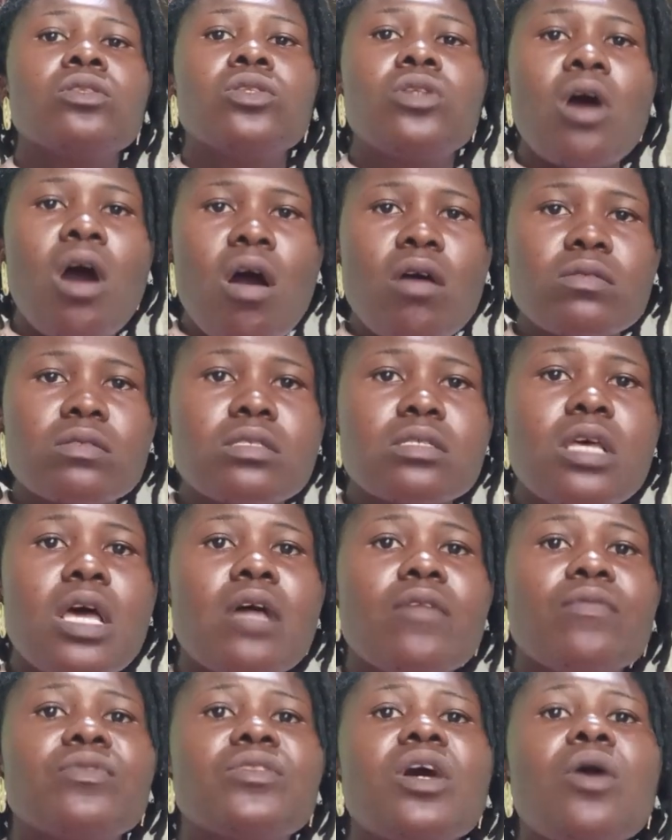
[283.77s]
Thus,
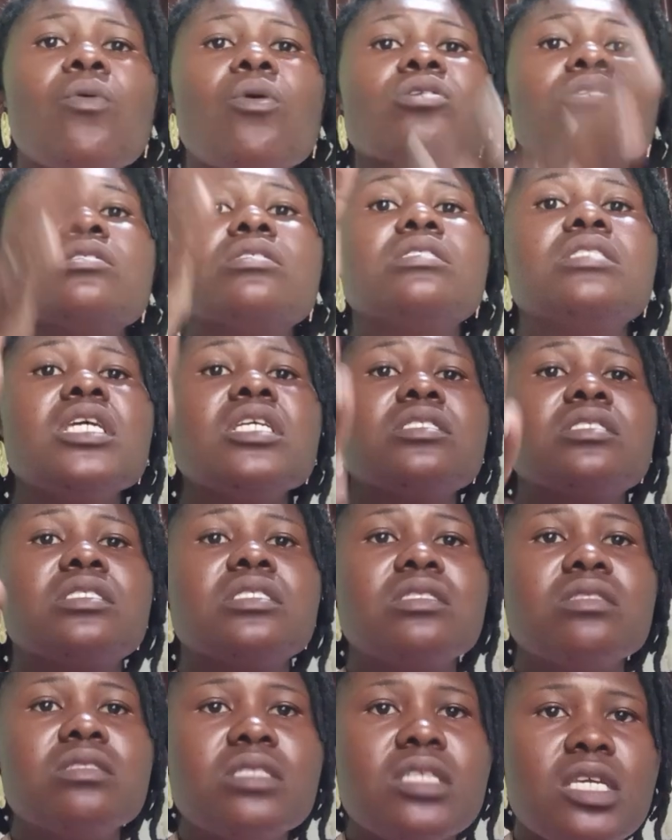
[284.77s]
there was this
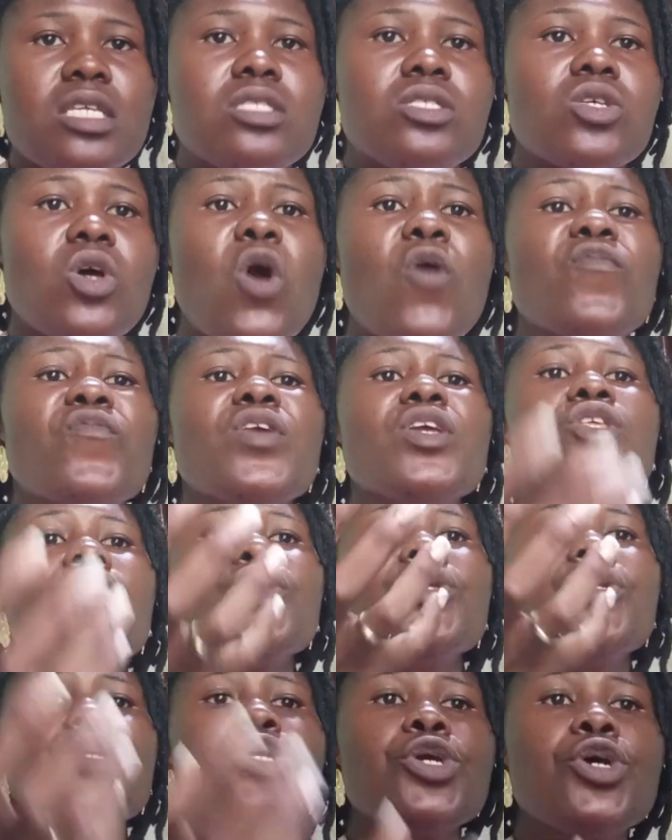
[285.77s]
need of a
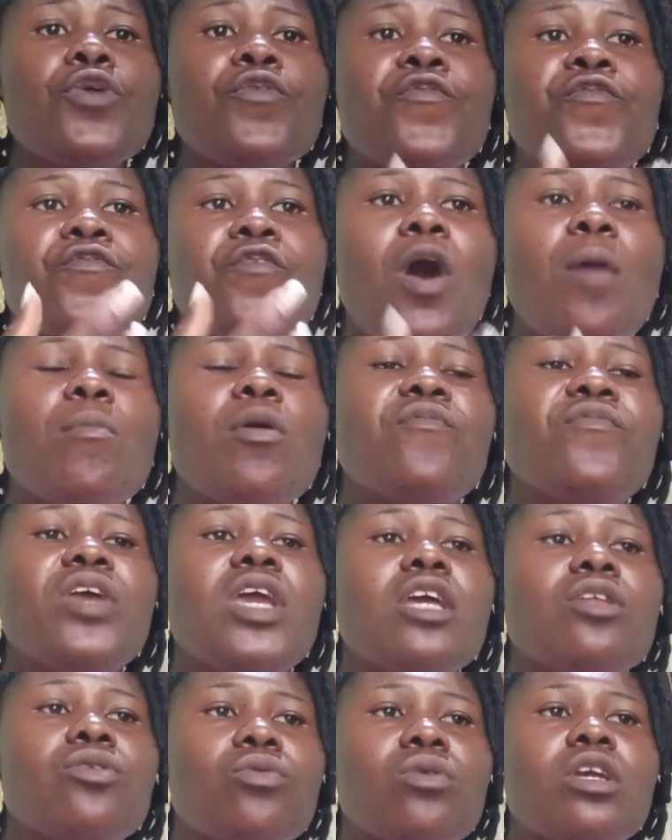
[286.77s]
new form of
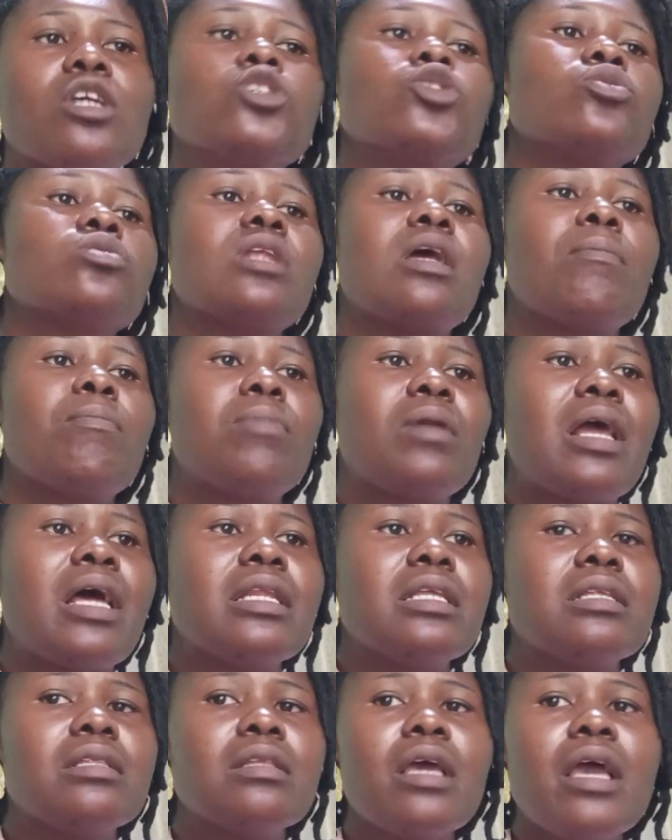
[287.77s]
educational
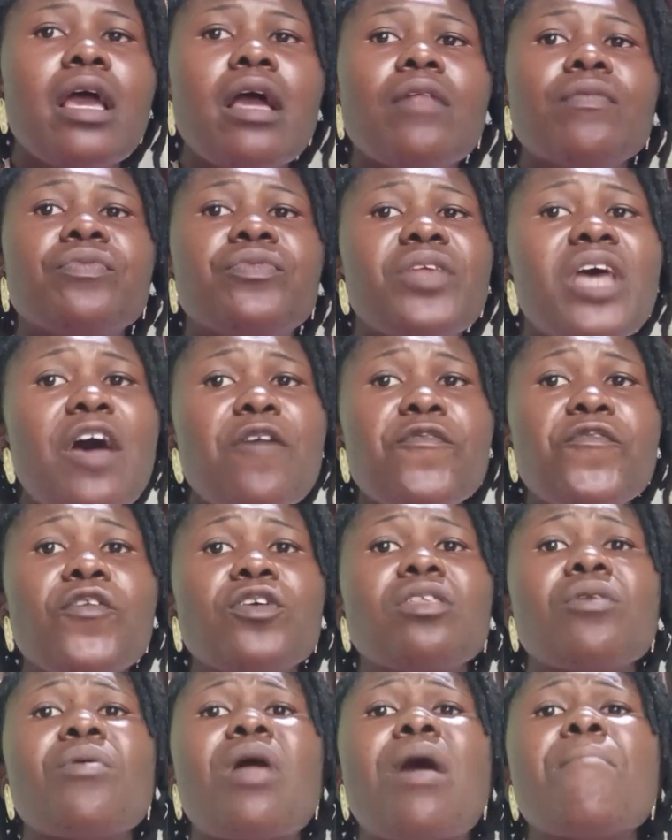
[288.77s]
planning.
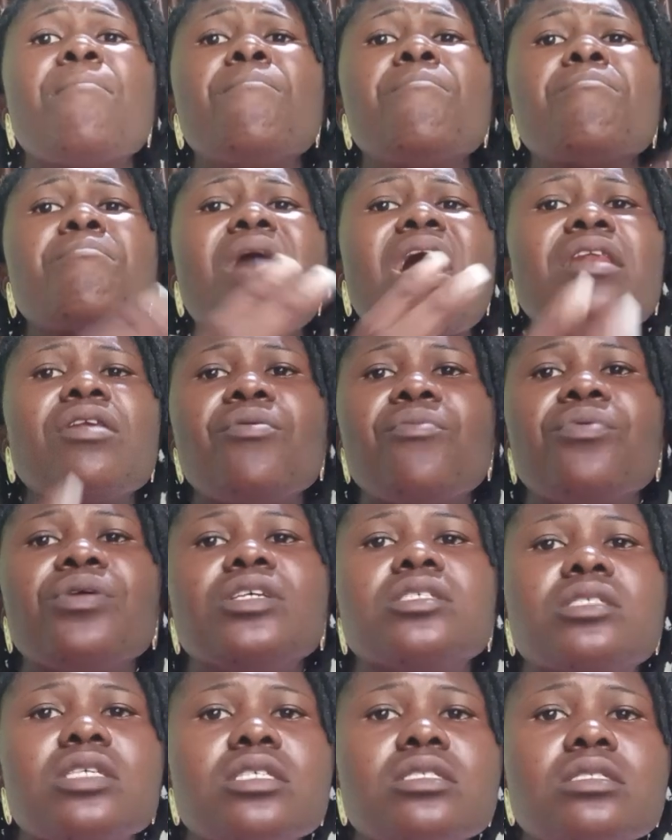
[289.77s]
Therefore, there are many
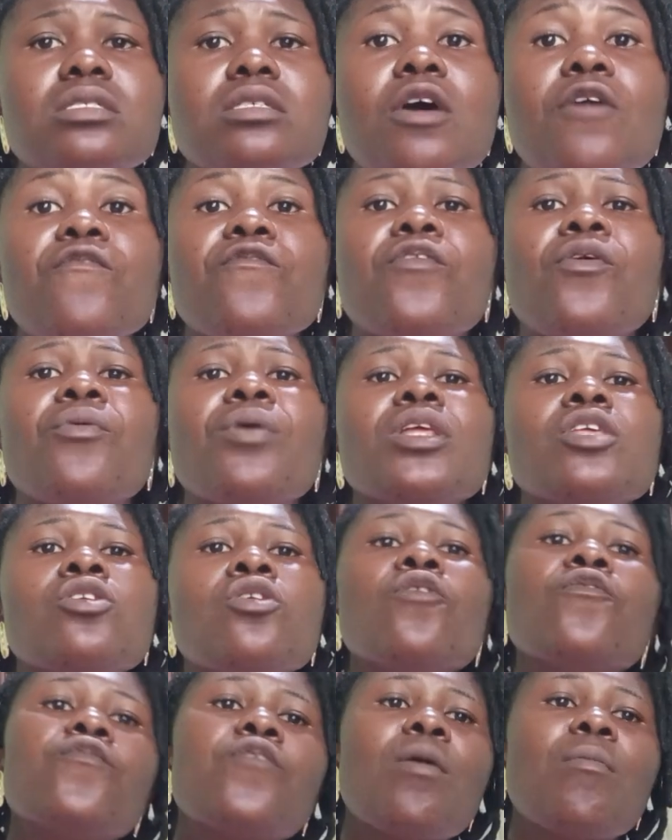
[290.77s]
reasons for a
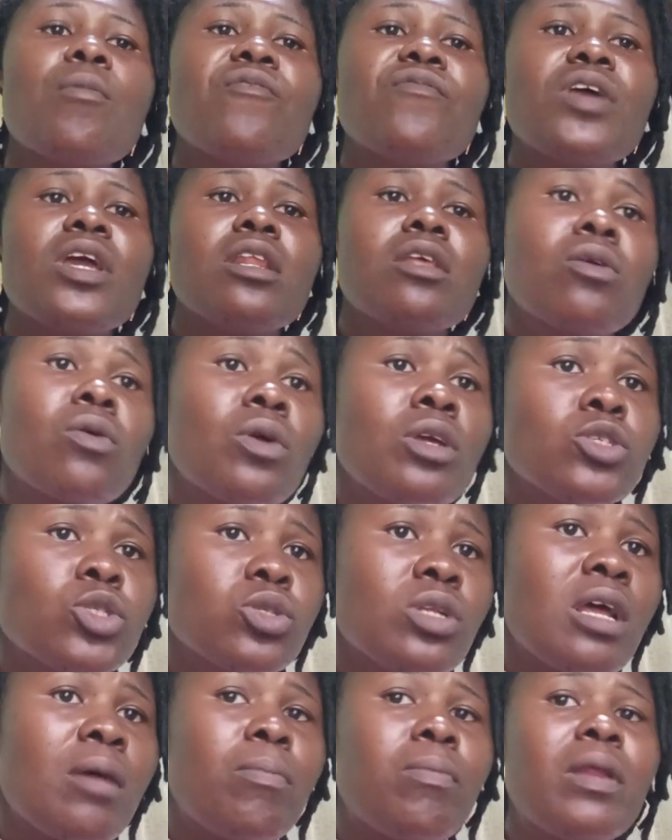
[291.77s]
new form of
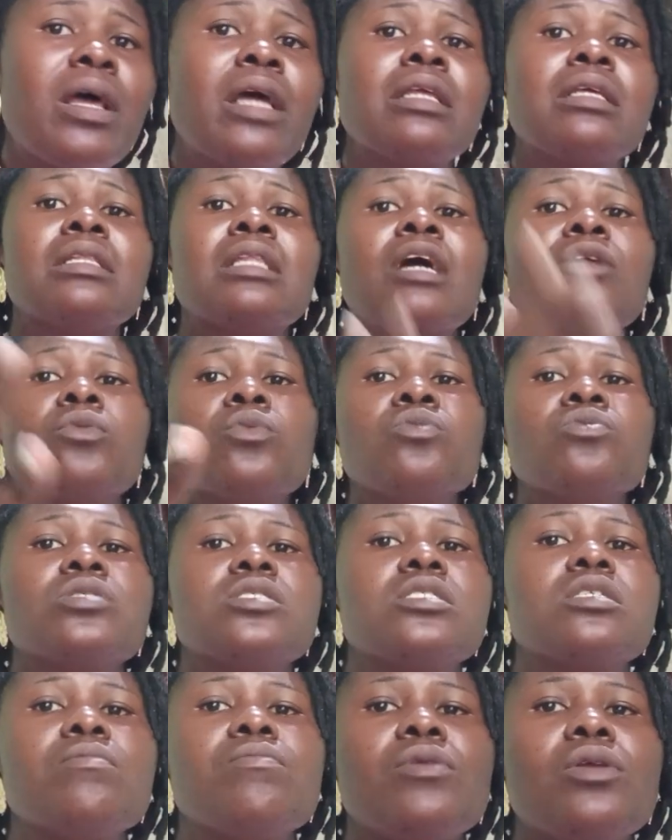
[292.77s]
educational planning that we will
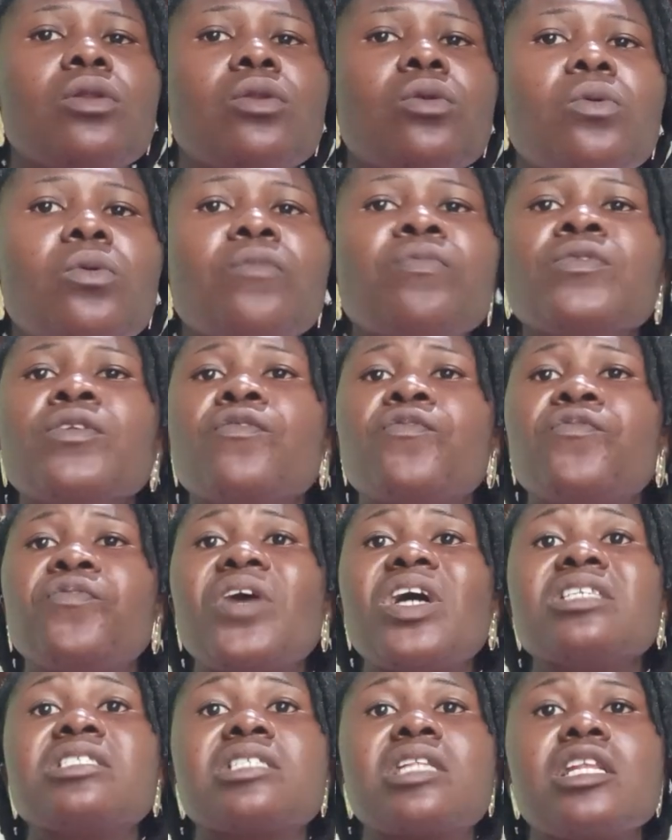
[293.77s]
see below.
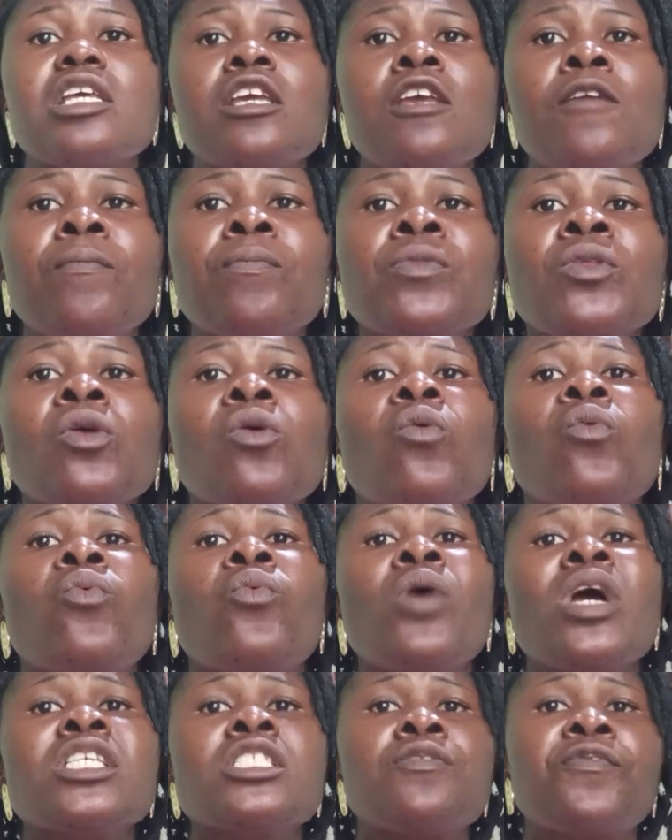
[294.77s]
Firstly,
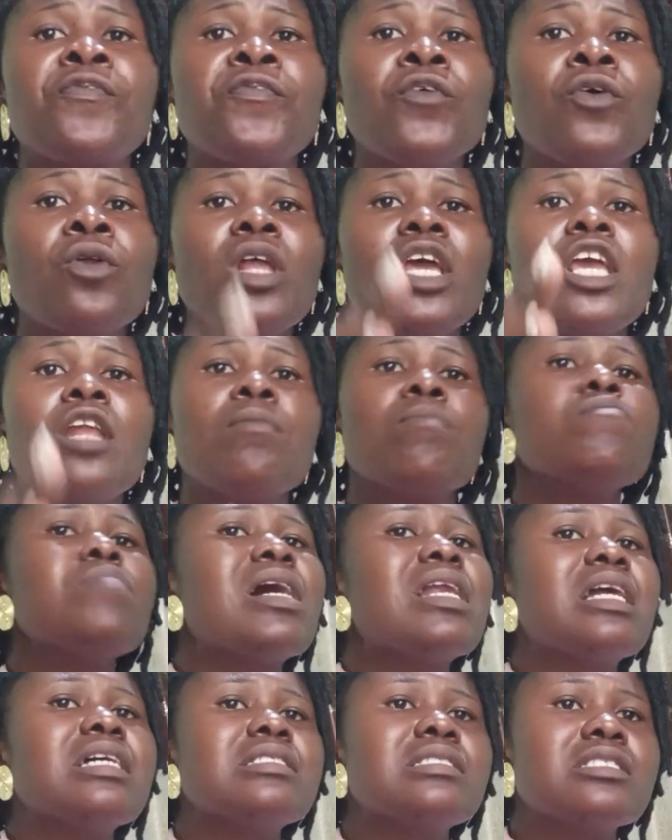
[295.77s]
wasteful
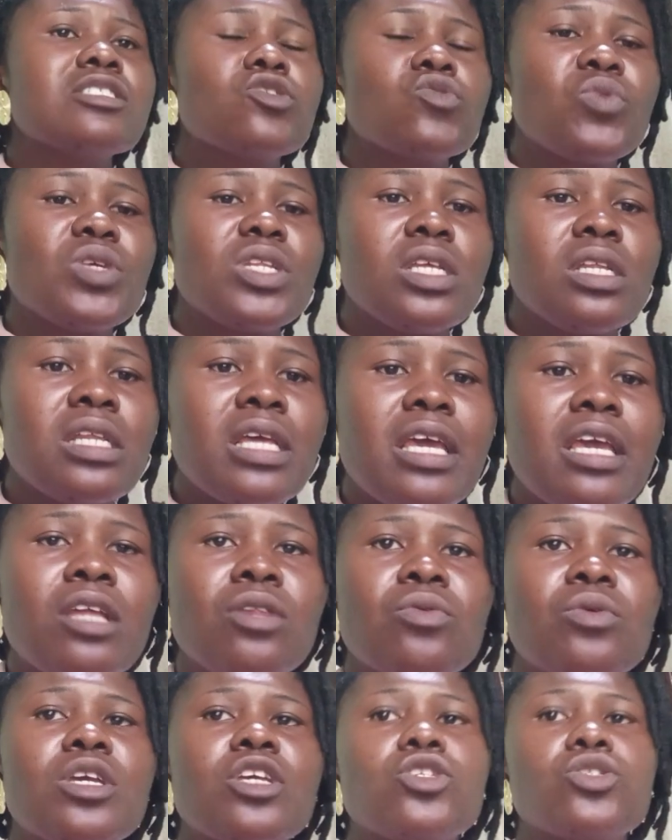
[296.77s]
imbalances within the
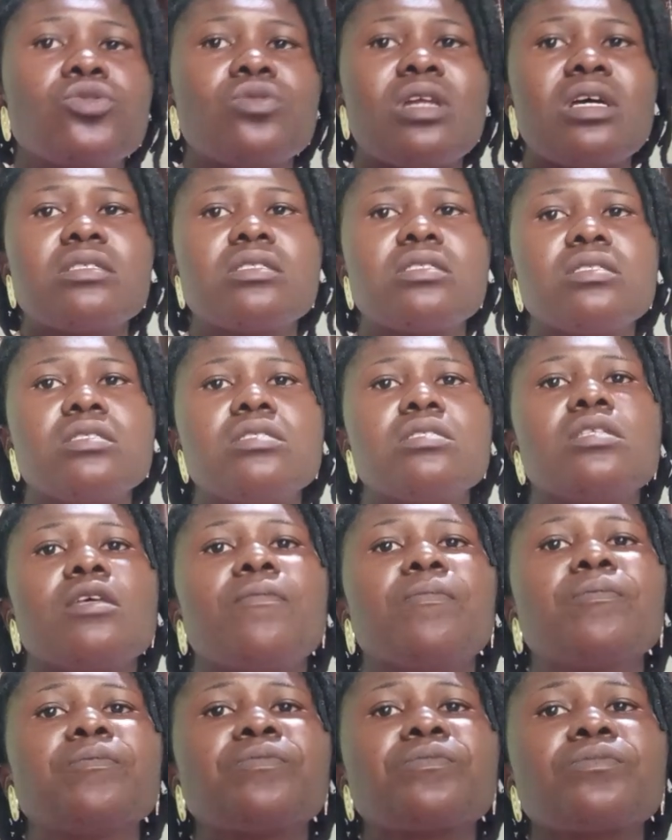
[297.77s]
educational system.